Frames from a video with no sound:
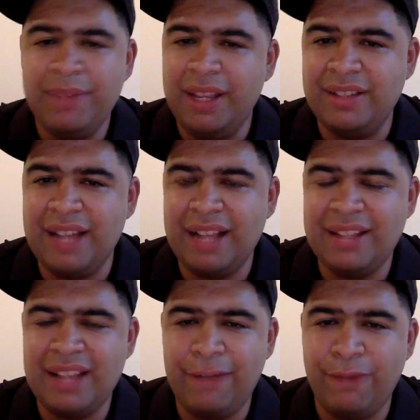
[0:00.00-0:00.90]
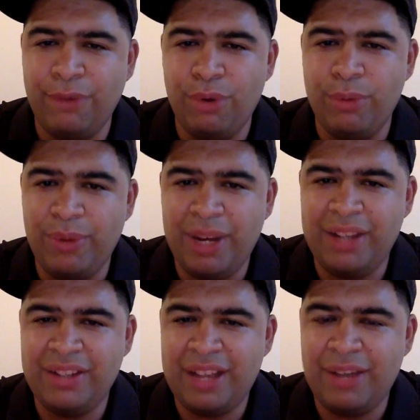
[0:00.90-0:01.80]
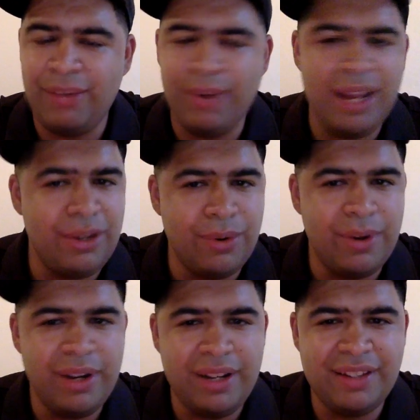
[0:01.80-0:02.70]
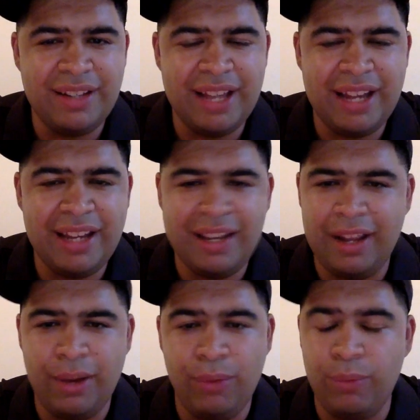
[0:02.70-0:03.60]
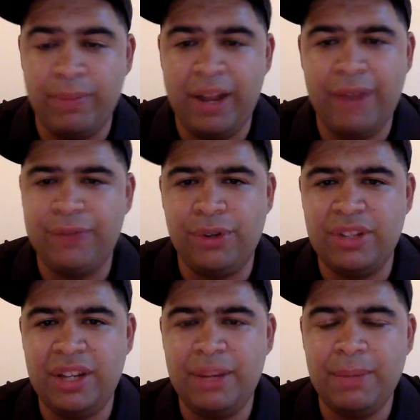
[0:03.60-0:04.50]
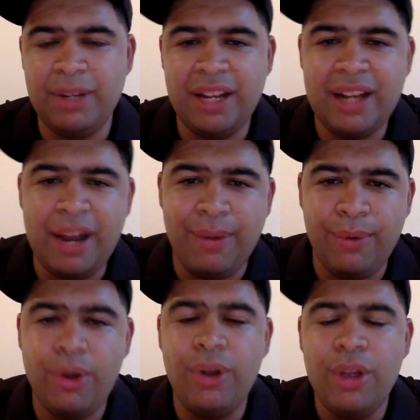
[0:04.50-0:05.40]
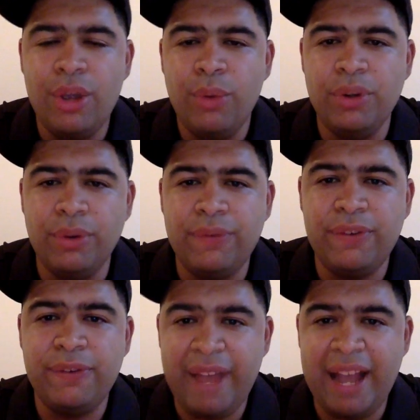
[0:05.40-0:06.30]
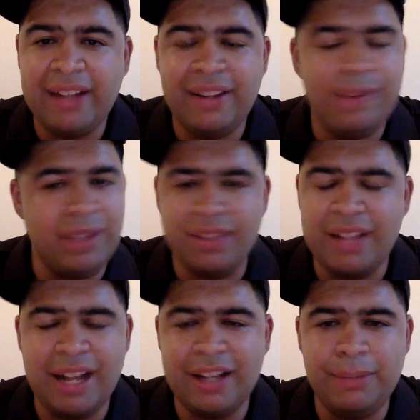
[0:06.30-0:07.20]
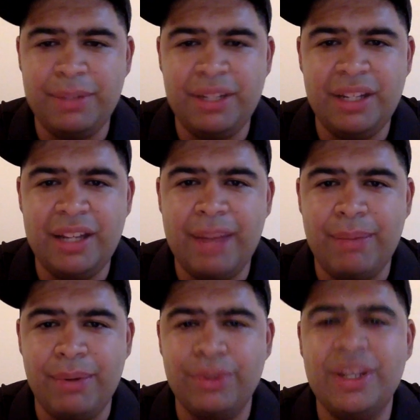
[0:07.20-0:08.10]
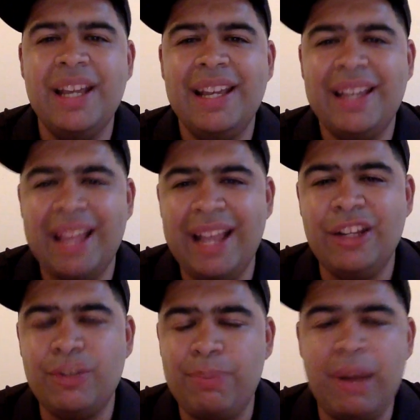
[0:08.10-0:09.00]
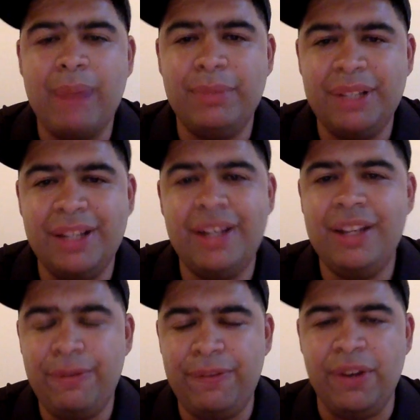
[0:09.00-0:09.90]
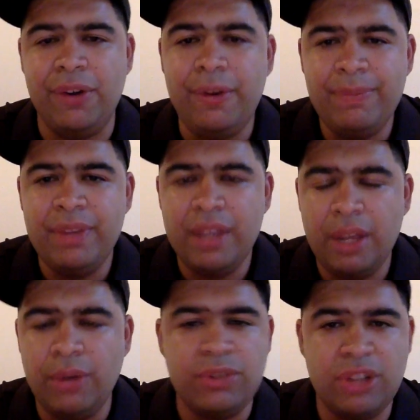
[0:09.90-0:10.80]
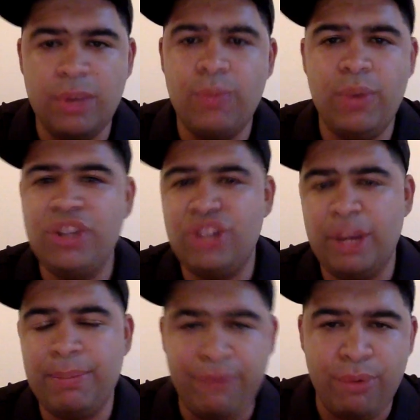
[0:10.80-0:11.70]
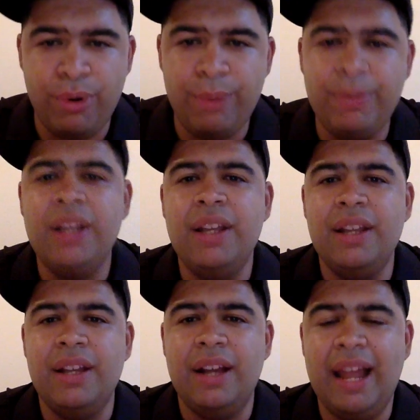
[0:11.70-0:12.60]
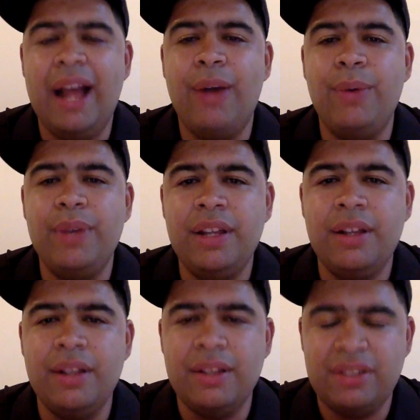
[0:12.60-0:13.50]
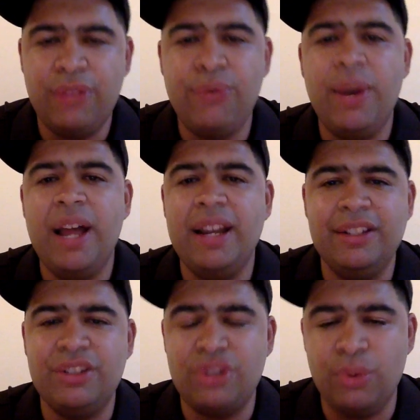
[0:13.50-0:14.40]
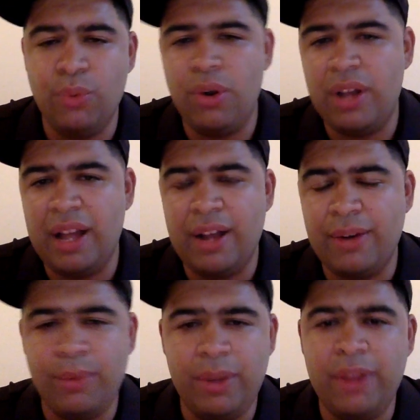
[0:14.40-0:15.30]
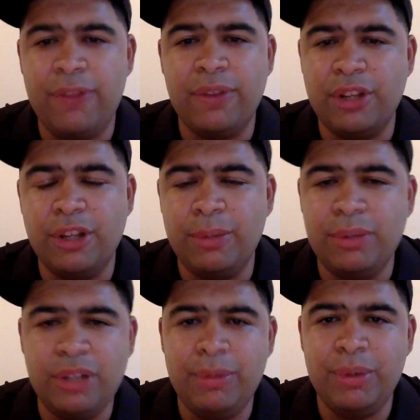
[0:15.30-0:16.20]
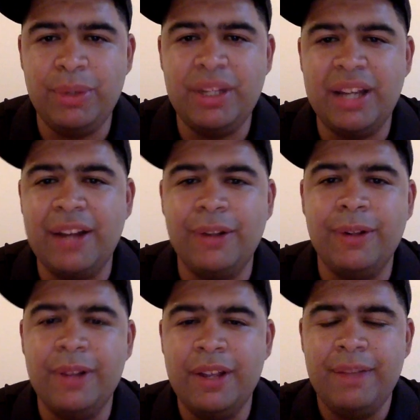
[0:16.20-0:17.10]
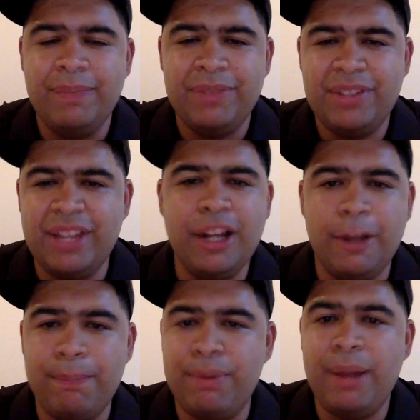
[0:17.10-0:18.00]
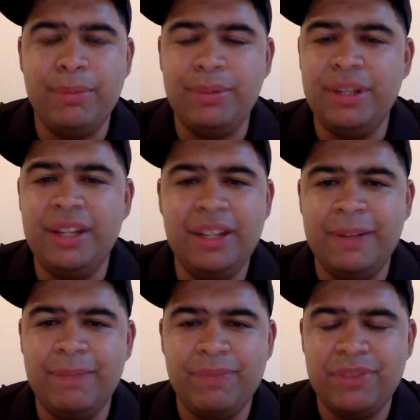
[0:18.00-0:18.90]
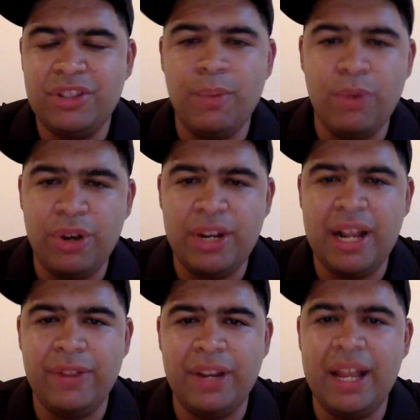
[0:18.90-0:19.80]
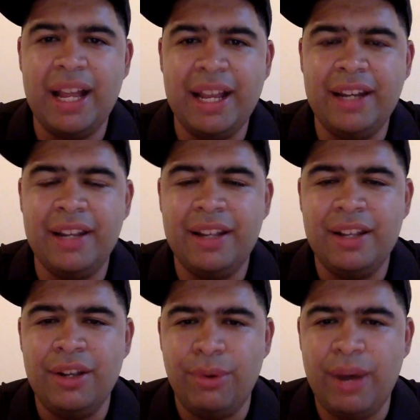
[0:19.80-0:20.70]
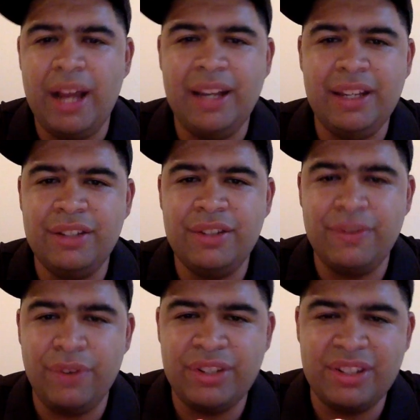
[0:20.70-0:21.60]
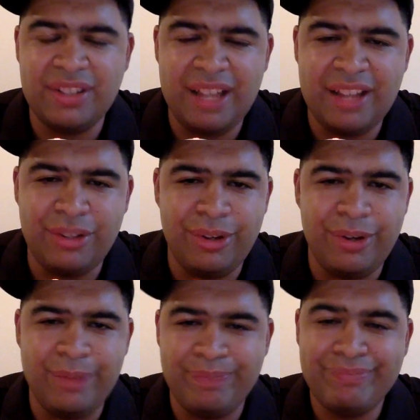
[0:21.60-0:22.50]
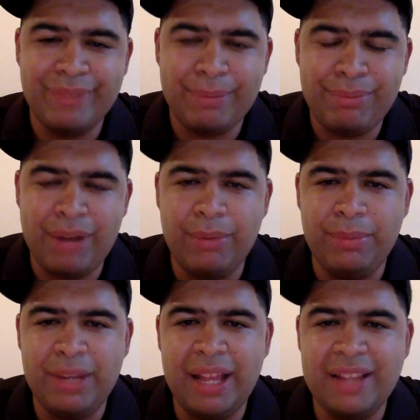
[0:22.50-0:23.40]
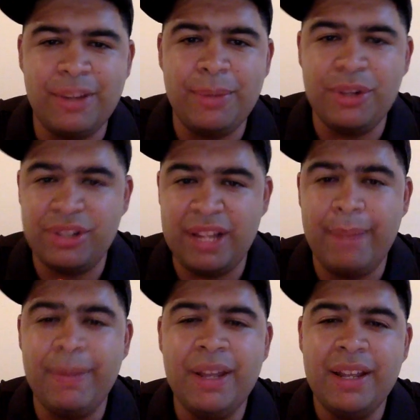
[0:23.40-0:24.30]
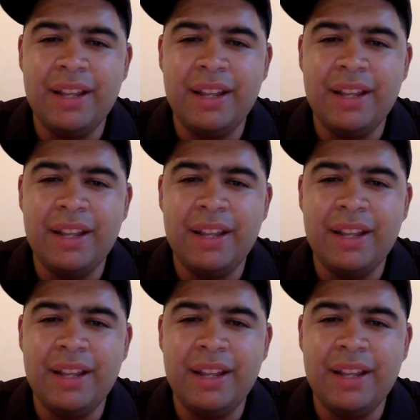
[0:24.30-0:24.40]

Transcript: It's not time for Roman Reigns yet. Randy Orton isn't getting it. And after seeing Monday Night Raw, we know for a fact it's not going to be Dean Ambrose. Kane is probably going to interfere in some way, shape, or form, allowing Seth Rollins to walk out with the WWE title, setting up probably somewhere down the line Rollins versus Lesnar, probably at SummerSlam.